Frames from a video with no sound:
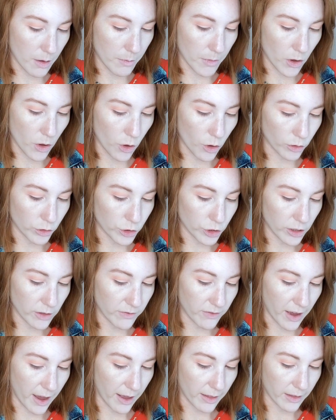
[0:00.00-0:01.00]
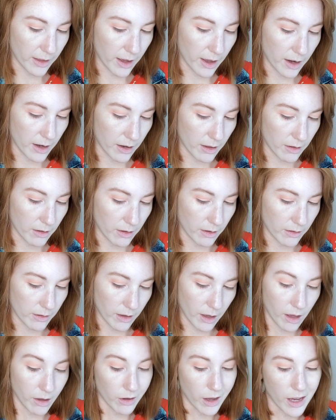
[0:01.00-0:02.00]
ultraviolet and
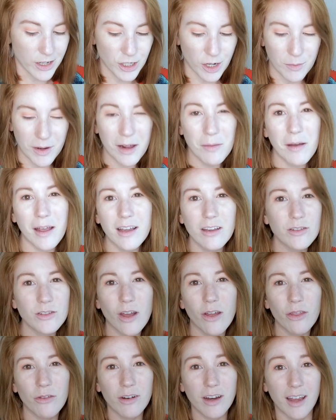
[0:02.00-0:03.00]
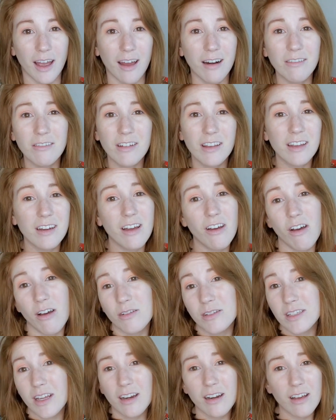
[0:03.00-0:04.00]
oh gosh, I mean I might use all 3. I don't really know. I
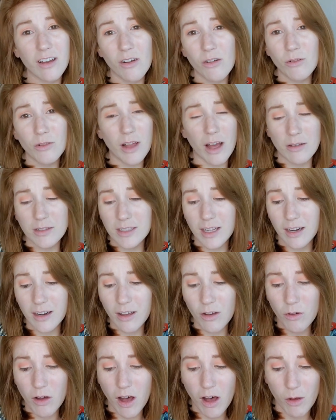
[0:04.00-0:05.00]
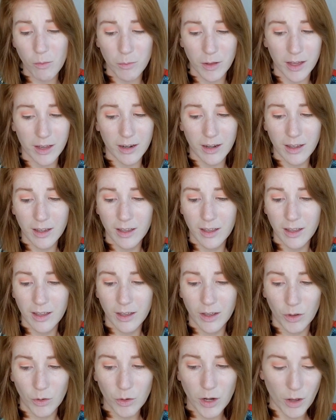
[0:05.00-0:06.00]
was gonna go calm, but
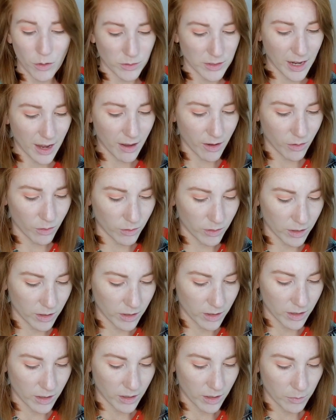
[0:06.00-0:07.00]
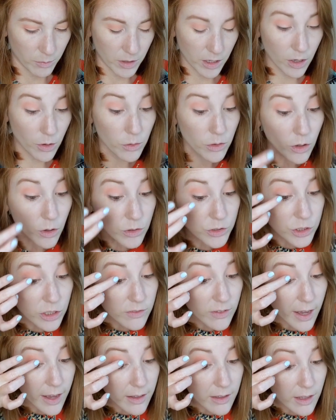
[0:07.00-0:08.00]
who knows now. I'm gonna go with
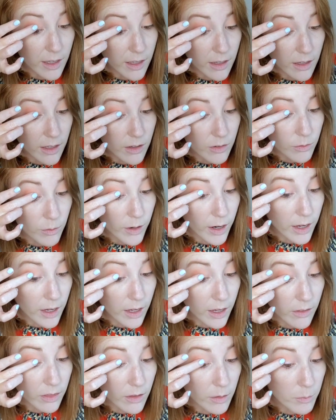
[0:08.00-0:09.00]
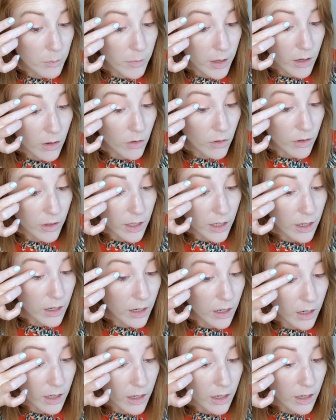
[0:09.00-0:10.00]
ultraviolet like right in the middle here.